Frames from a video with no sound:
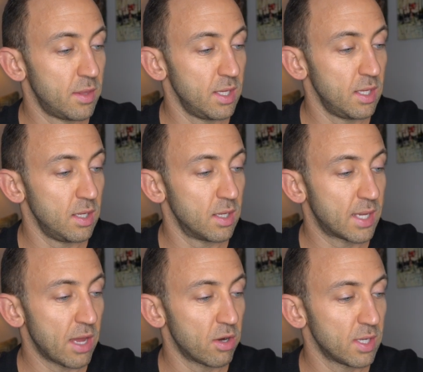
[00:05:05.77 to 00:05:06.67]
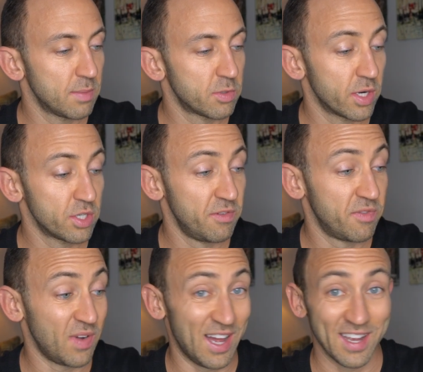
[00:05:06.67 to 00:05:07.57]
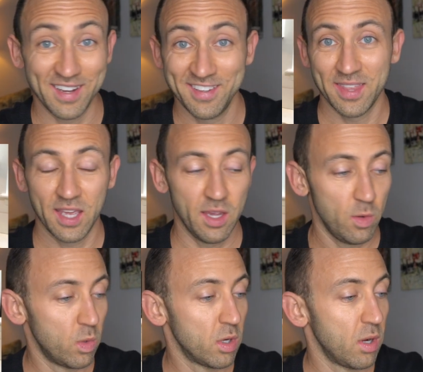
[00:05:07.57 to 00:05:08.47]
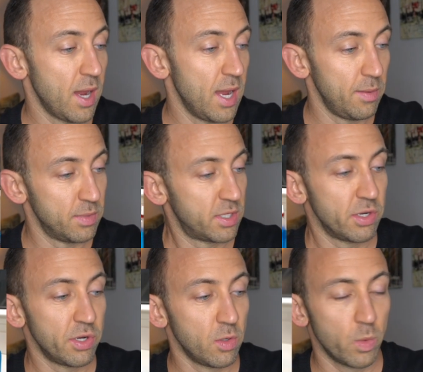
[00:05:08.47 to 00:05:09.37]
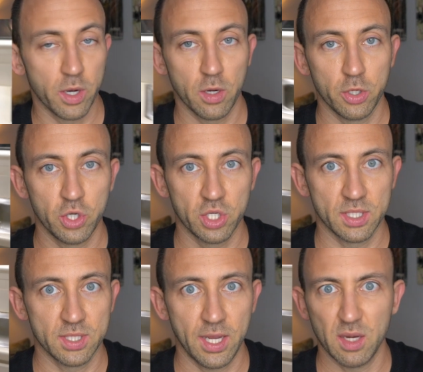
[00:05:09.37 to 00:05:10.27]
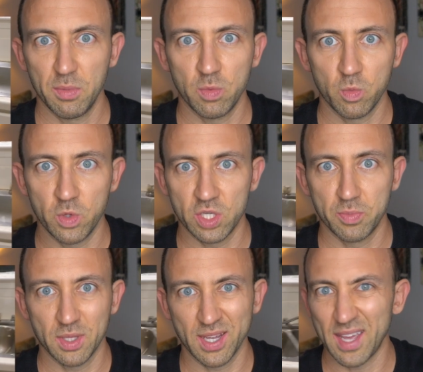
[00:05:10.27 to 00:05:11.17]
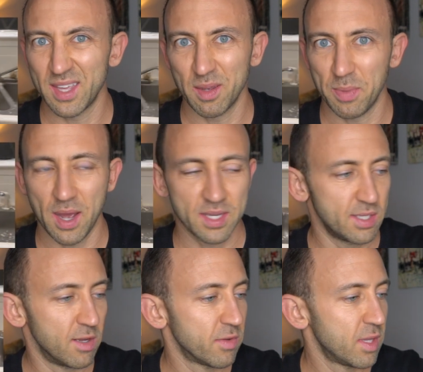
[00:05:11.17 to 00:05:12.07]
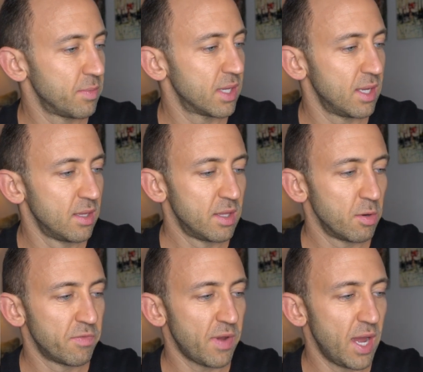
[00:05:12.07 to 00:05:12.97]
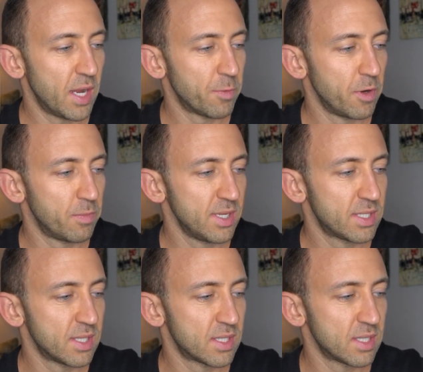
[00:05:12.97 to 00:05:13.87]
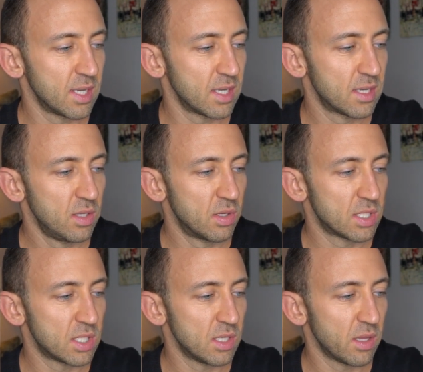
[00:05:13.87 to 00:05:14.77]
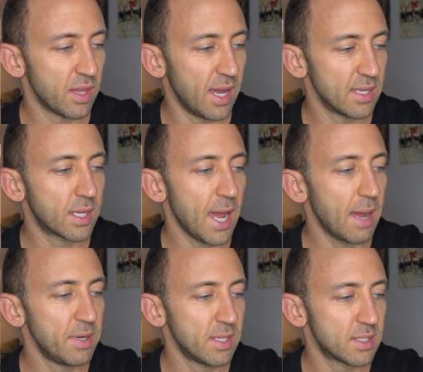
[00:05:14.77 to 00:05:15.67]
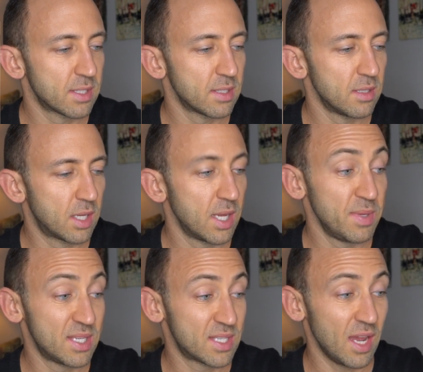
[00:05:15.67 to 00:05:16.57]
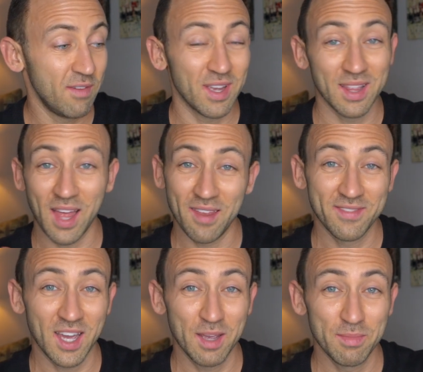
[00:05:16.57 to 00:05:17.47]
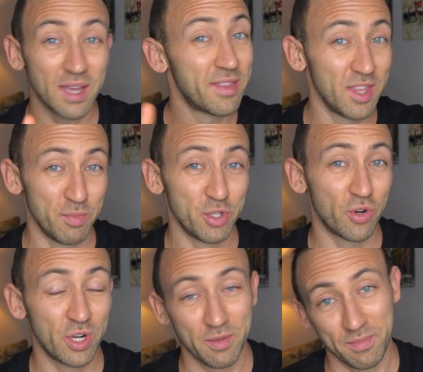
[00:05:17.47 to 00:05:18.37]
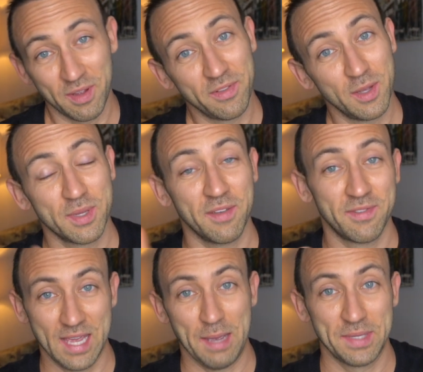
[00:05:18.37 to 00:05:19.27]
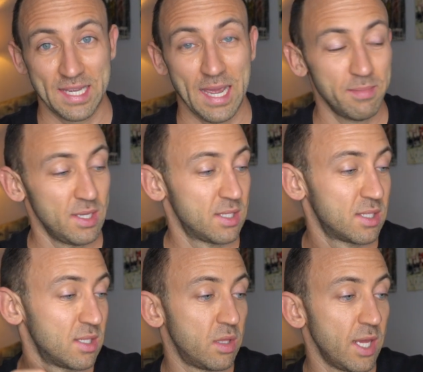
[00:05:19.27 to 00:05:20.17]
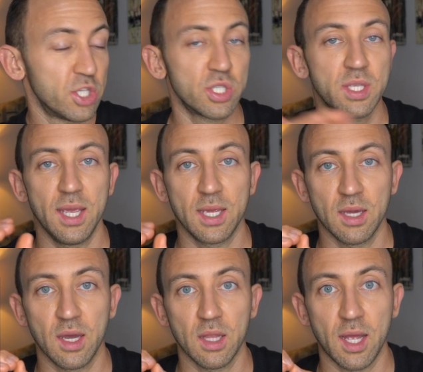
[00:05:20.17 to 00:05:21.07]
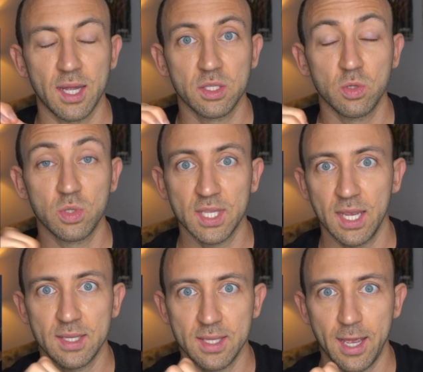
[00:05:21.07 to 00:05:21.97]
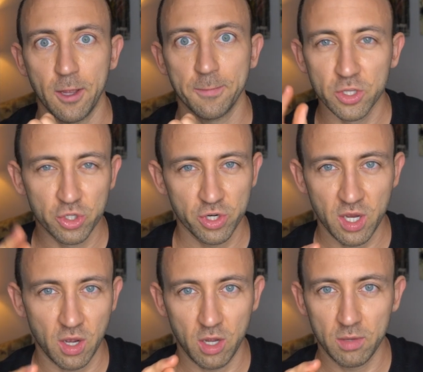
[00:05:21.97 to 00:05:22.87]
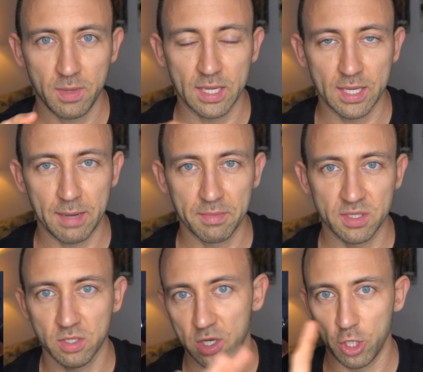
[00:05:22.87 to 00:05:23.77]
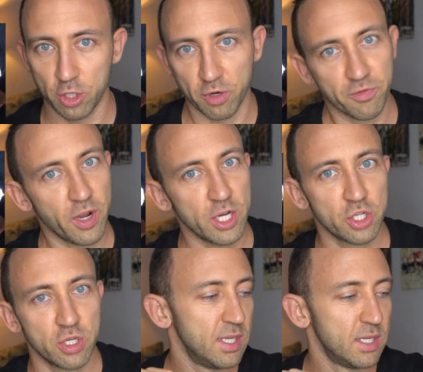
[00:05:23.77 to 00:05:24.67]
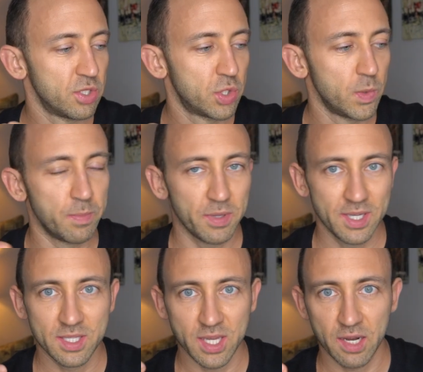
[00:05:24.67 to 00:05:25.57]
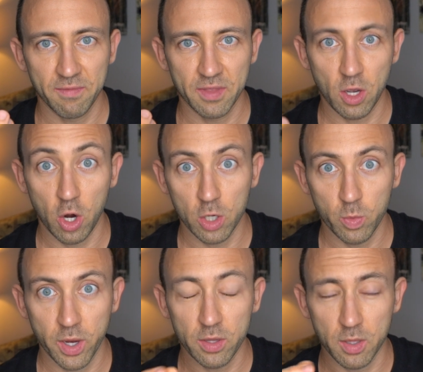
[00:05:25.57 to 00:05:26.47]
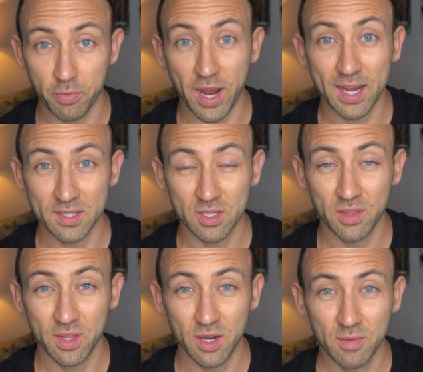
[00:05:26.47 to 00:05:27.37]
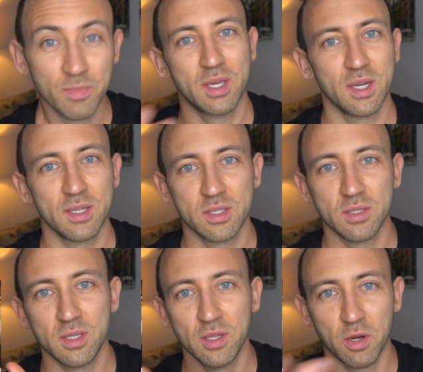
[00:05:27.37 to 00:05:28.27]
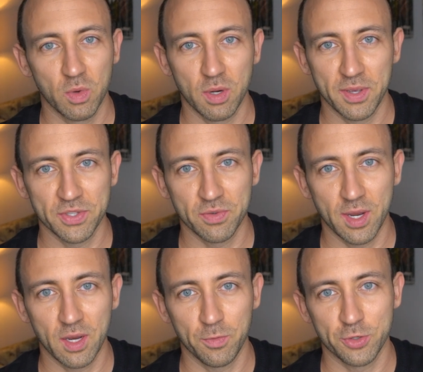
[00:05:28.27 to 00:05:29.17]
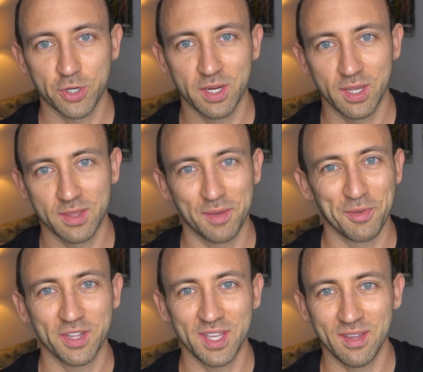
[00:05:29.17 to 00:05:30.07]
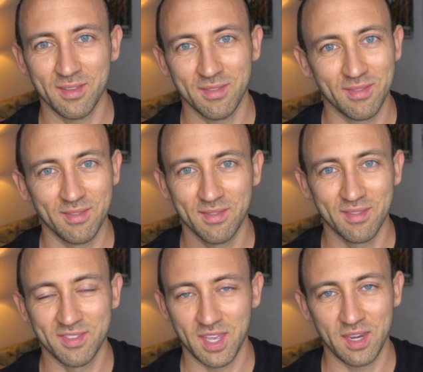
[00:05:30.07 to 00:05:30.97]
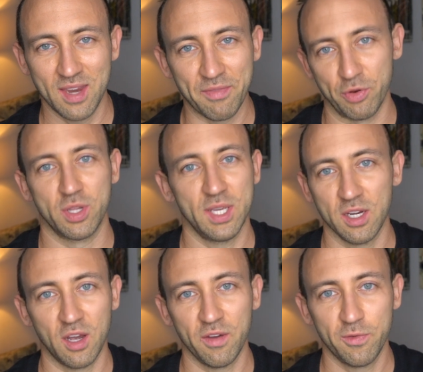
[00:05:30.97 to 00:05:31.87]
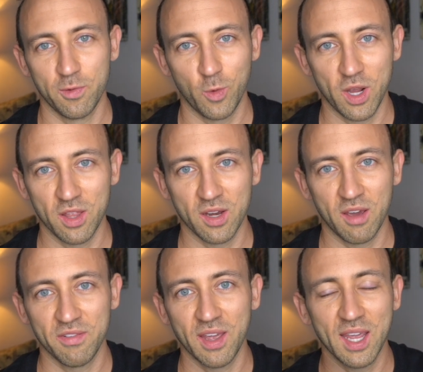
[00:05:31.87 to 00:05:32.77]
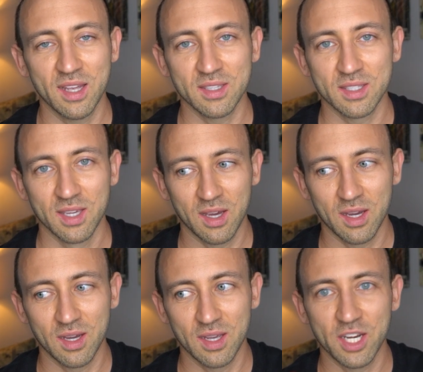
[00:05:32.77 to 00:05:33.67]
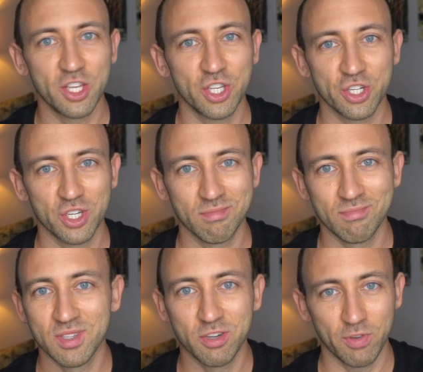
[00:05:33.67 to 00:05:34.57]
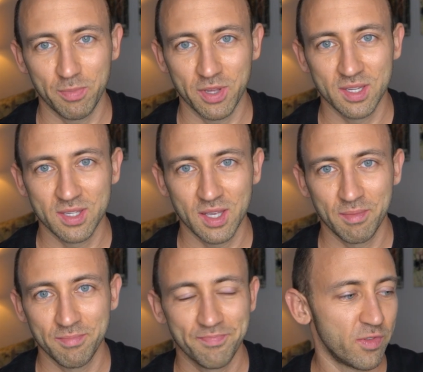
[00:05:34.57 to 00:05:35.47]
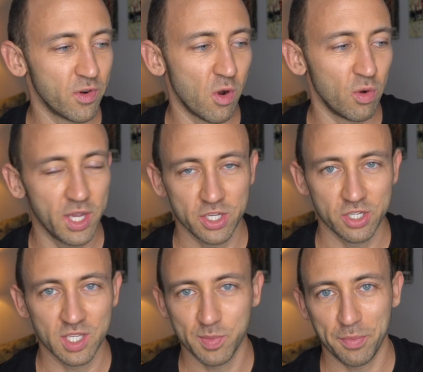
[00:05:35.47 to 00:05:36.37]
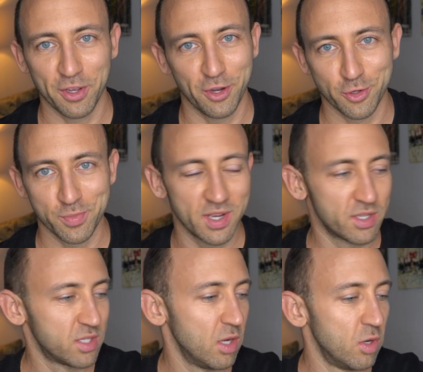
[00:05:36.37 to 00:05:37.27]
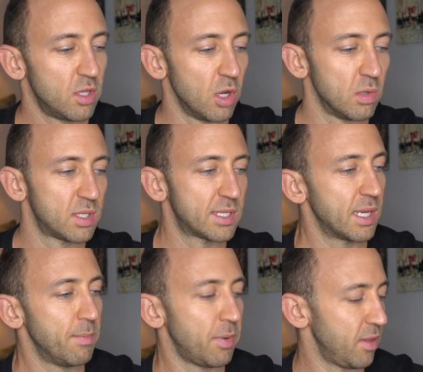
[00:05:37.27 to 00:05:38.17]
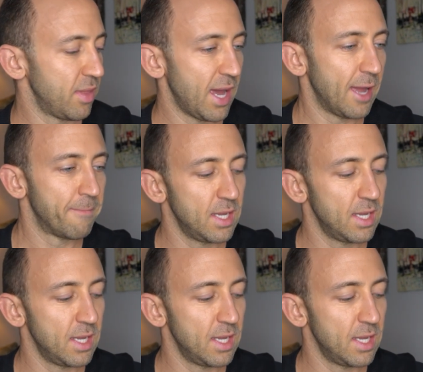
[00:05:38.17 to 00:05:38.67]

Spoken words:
The countertops were actually fine. They were a material where you could just sand them, and we just put like, I think, epoxy over them again. They were fine. We replaced the sink. You can see all that. Cabinets can be saved a lot of times. I think the majority of my flips, I've kept cabinets. They just take a lot to sand down. The trick on making cabinets look a little fresh is to replace kind of the hardware and the brackets on there, because you don't want to mess around with trying to get them clean. They never clean off well enough, and in addition, to replace them for a whole kitchen is probably $100. So don't skimp on that.